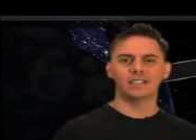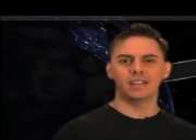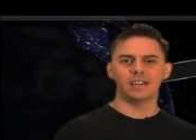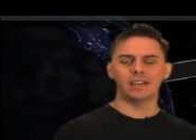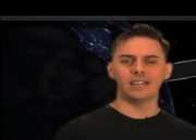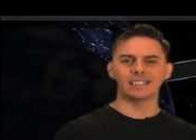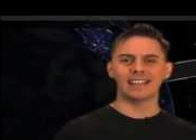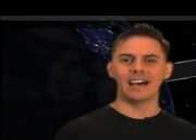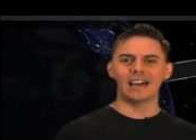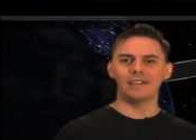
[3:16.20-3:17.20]
Sadiqa is
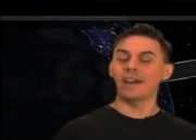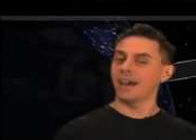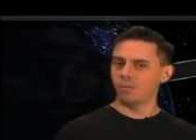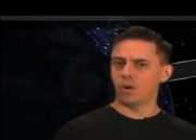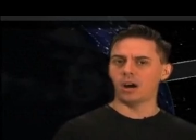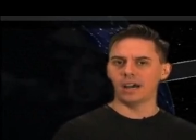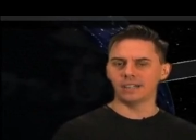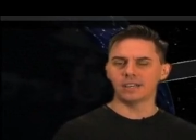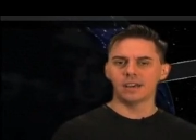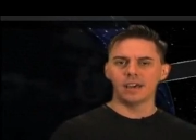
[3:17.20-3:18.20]
live and
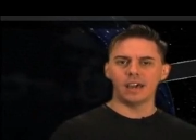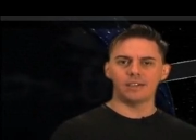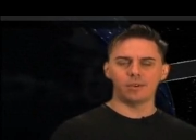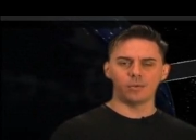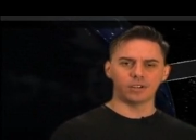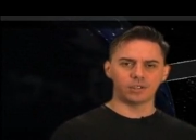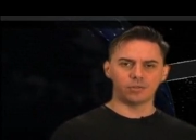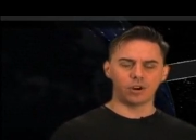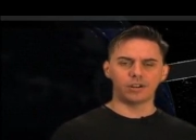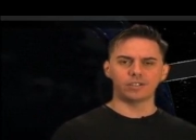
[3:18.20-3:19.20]
wise everywhere
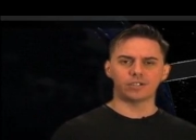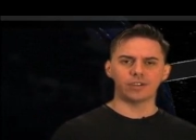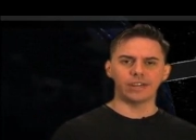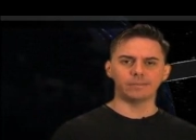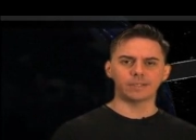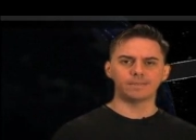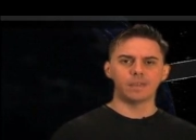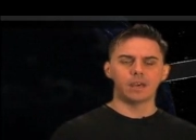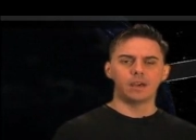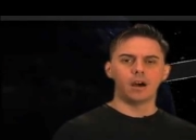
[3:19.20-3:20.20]
Soul Garden streams.
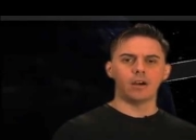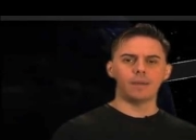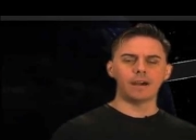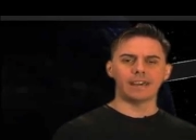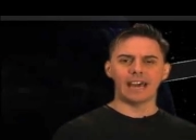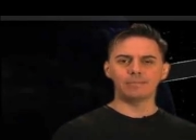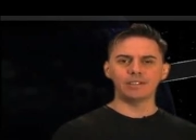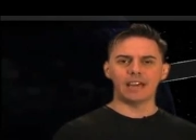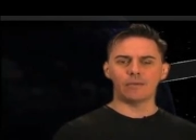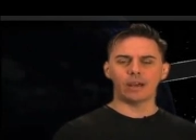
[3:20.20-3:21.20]
All right, my
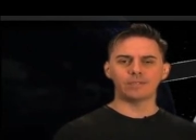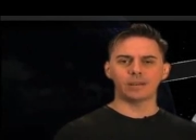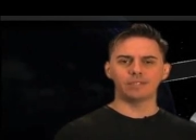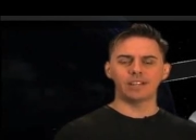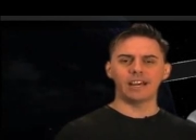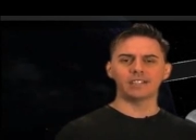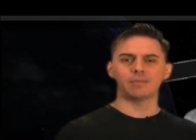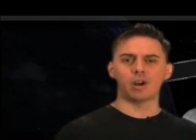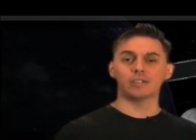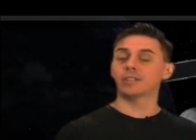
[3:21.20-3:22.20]
captain, that wraps up today.
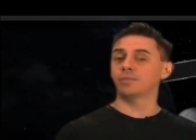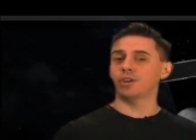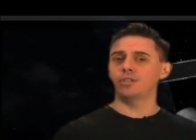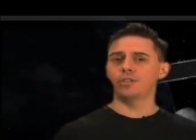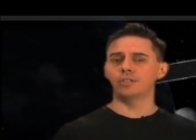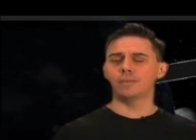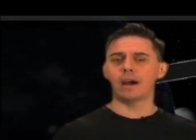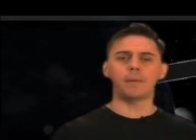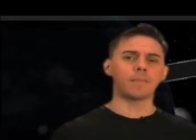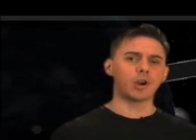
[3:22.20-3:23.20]
Tomorrow, some good news
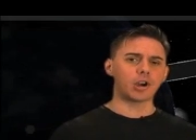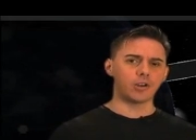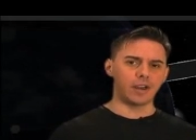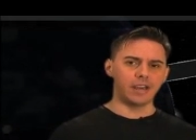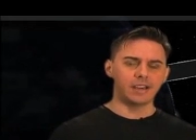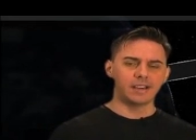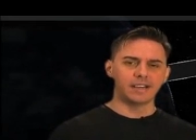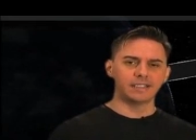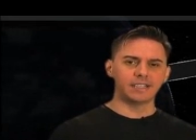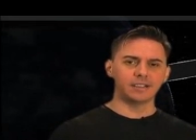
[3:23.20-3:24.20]
about Mercury.
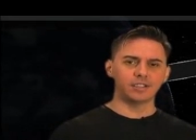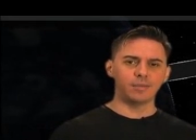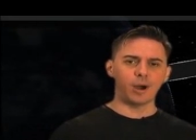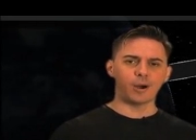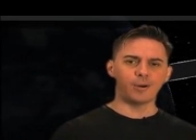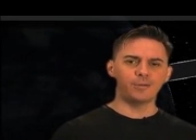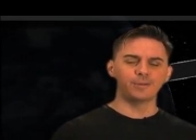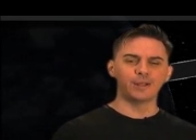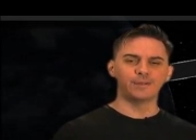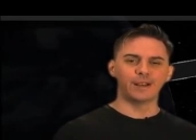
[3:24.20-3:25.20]
Until tomorrow,
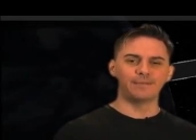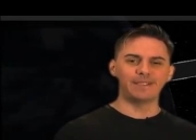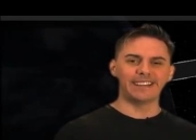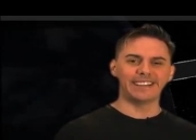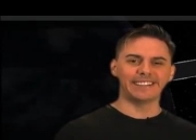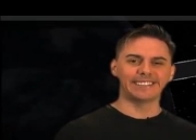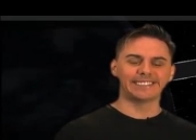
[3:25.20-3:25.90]
live, love, be.